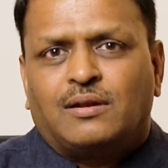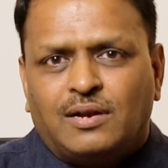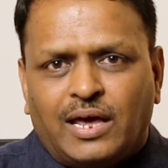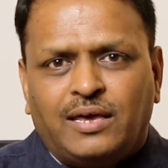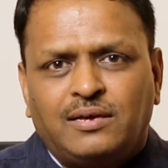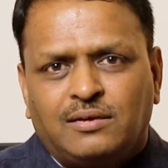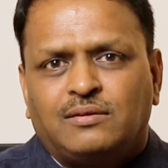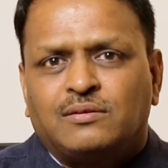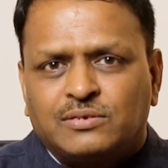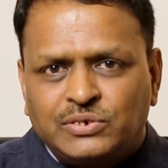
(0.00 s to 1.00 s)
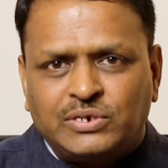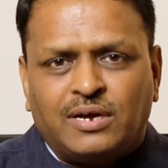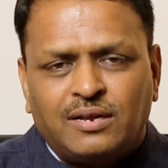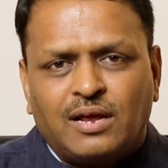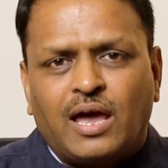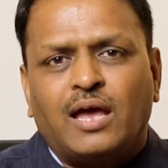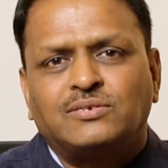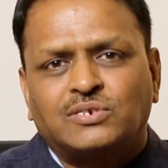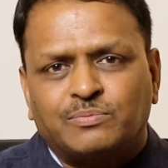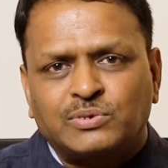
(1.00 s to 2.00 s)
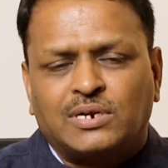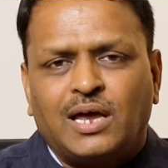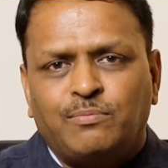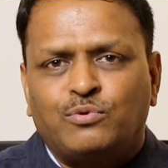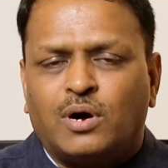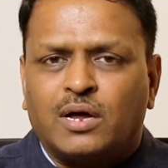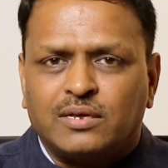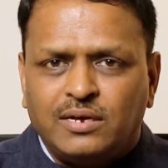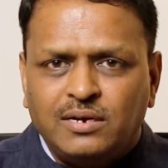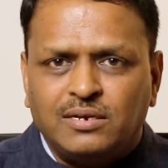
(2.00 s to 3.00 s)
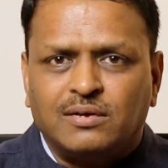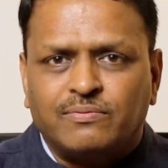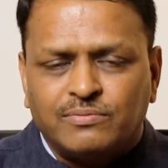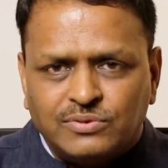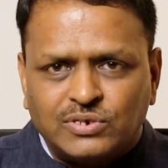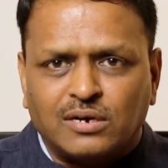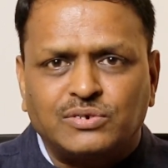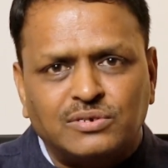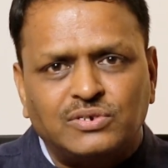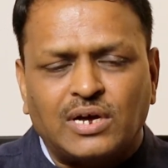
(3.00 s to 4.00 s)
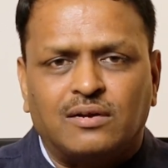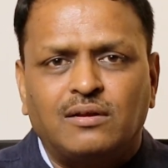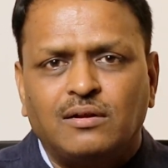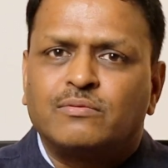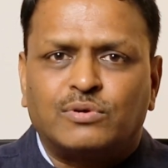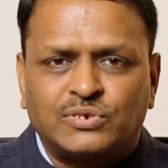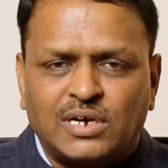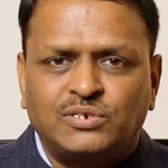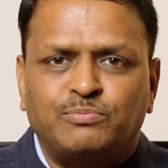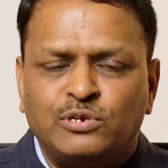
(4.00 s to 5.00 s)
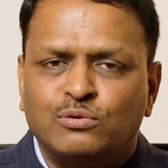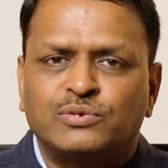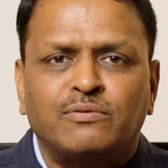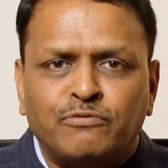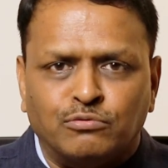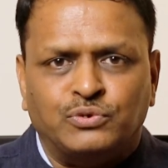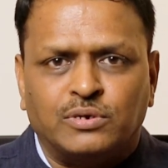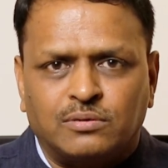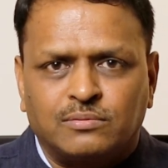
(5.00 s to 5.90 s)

like, share and subscribe to our ETF Junction channel for such videos in future.